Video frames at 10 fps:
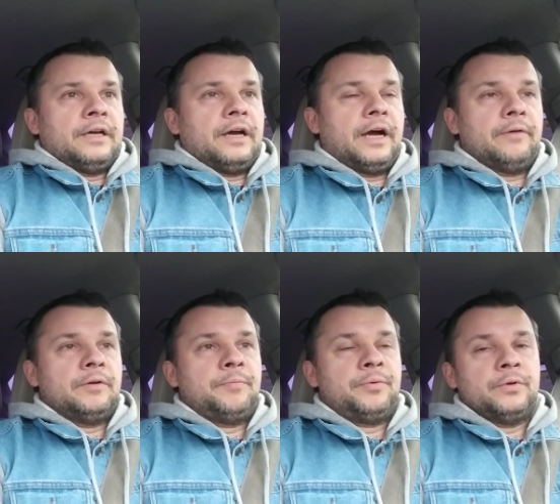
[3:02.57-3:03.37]
I
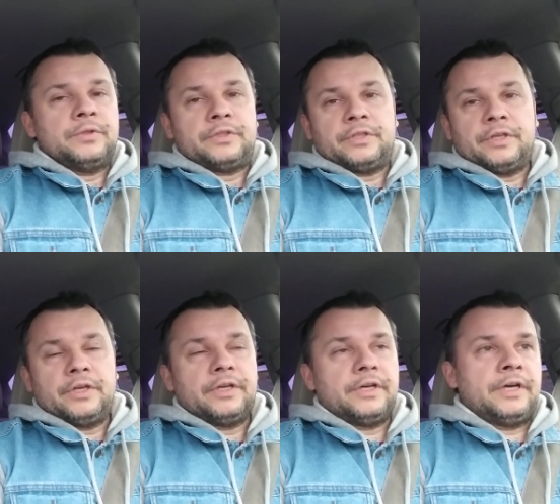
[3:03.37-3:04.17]
will put
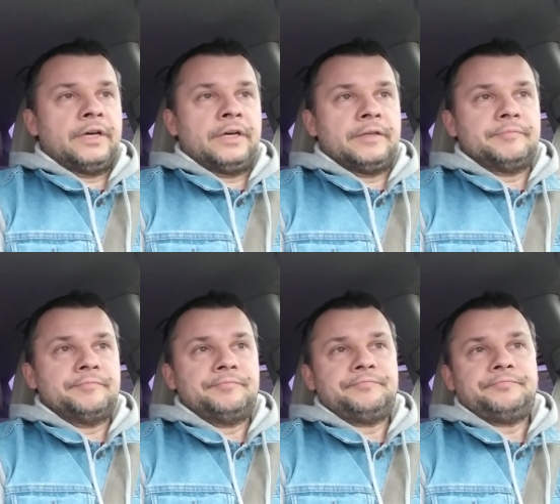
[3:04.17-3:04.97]
a
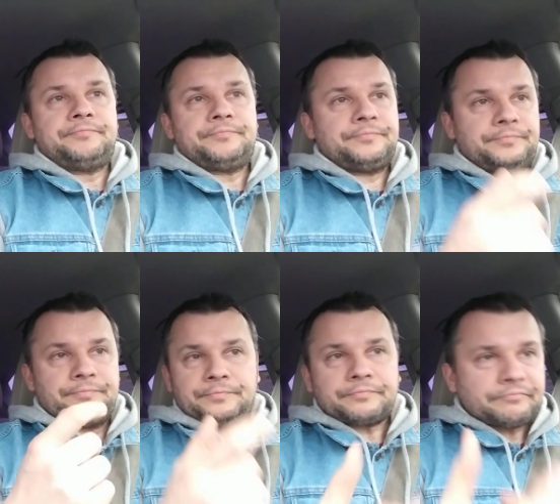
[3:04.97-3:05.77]

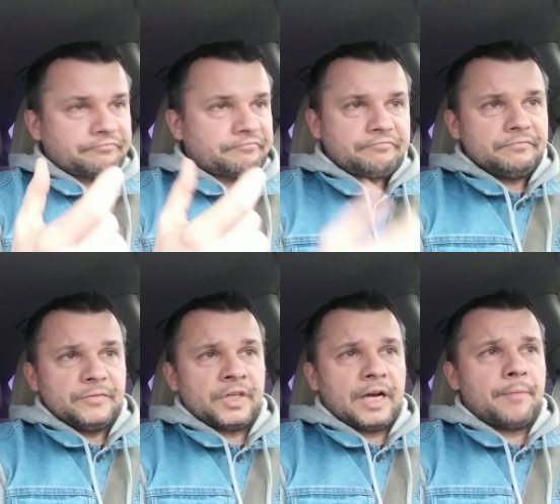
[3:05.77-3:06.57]

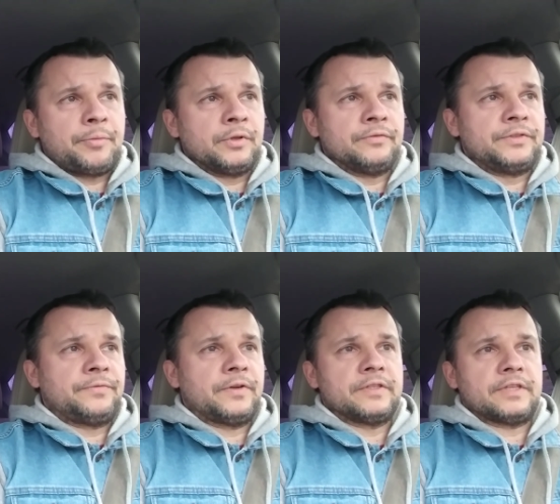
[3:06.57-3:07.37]
um, couple of
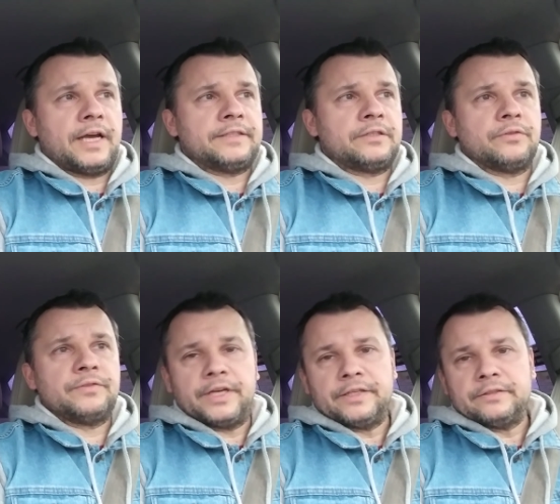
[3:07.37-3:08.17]
different sizes of
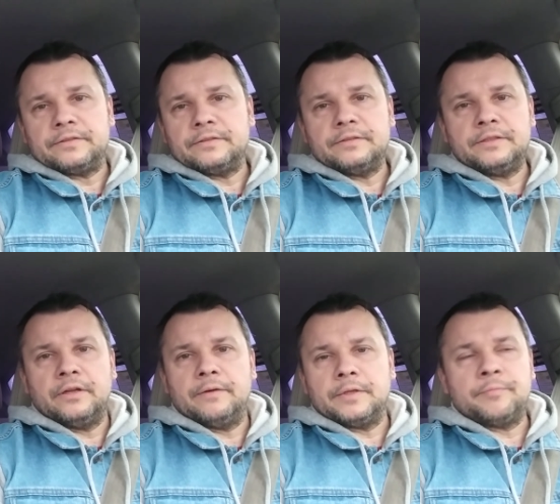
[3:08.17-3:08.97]
nails. You
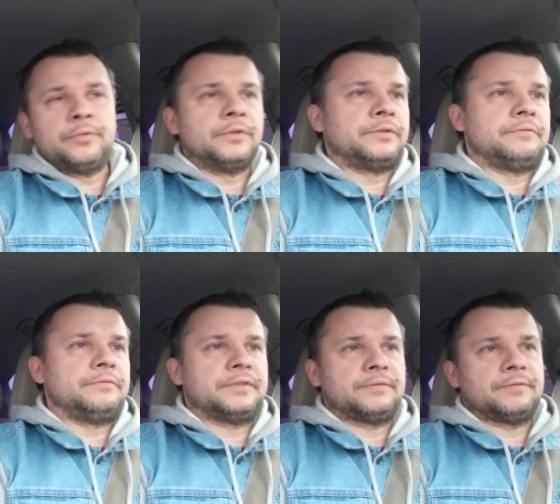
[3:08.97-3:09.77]
know, I'm going to put
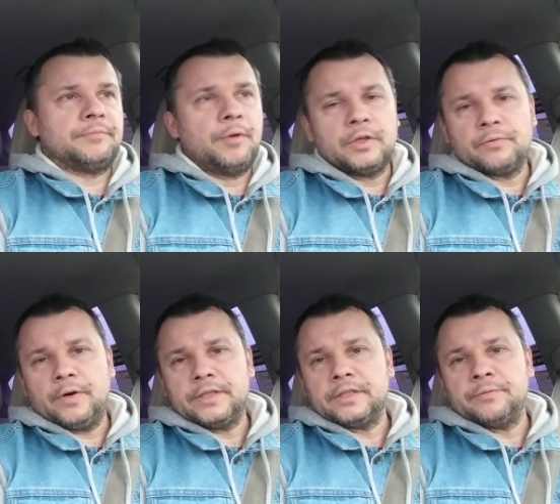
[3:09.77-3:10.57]
smaller
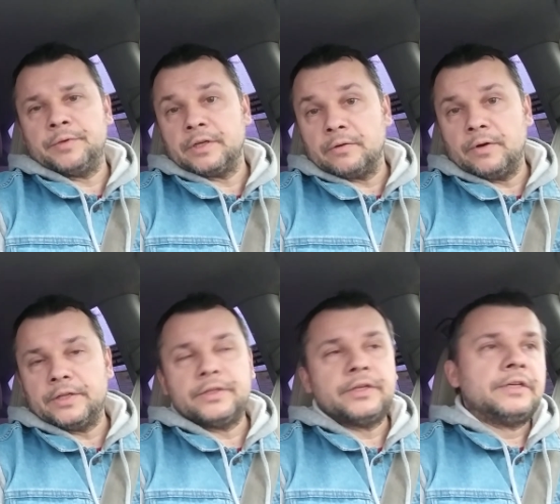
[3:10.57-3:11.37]
one and the bigger
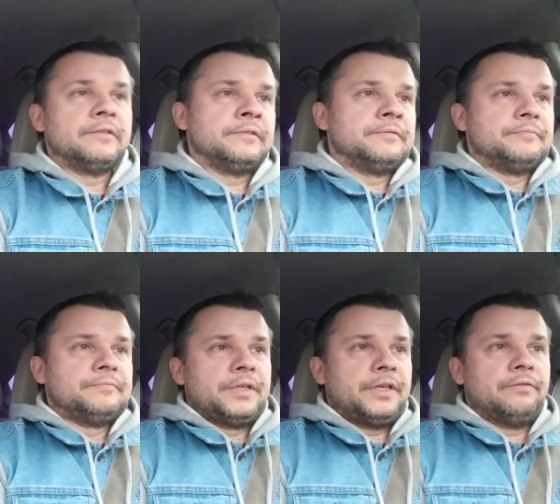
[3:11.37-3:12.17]
one,
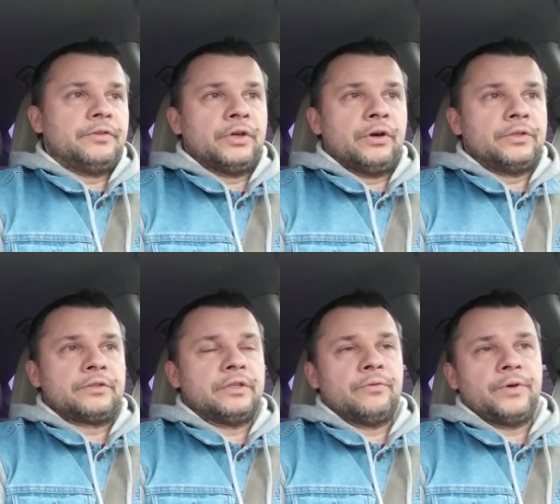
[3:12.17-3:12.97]
even though it's
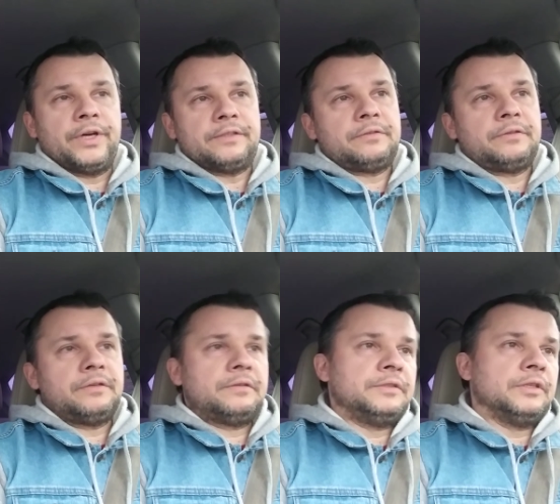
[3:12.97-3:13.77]
going to weight,
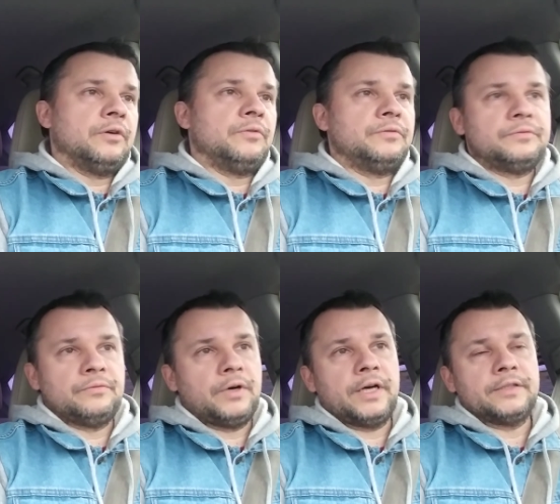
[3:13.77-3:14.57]
you know,
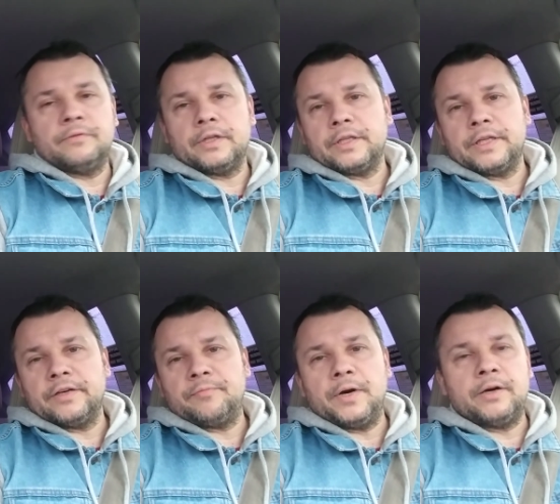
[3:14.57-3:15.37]
one, one and a
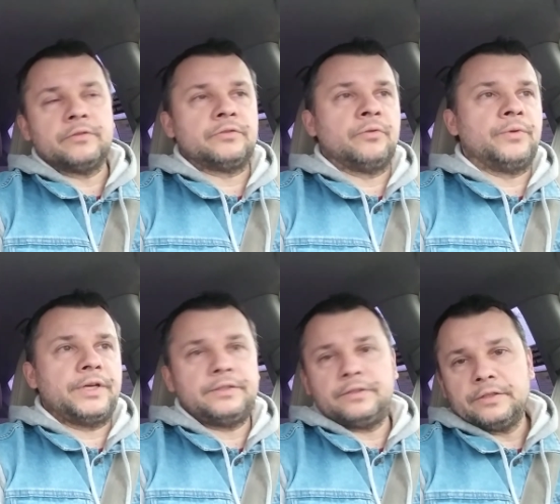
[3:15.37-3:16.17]
half pounds of
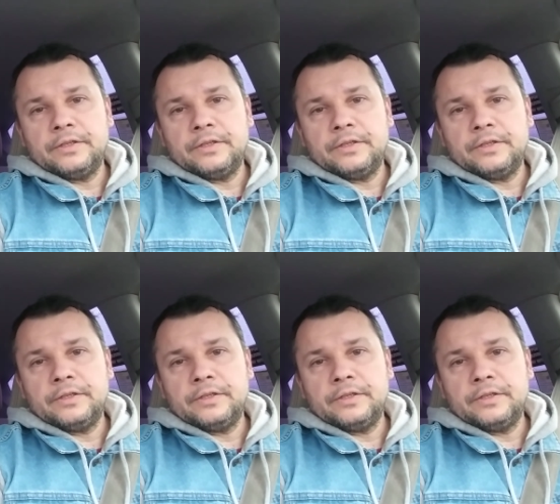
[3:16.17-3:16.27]
weight.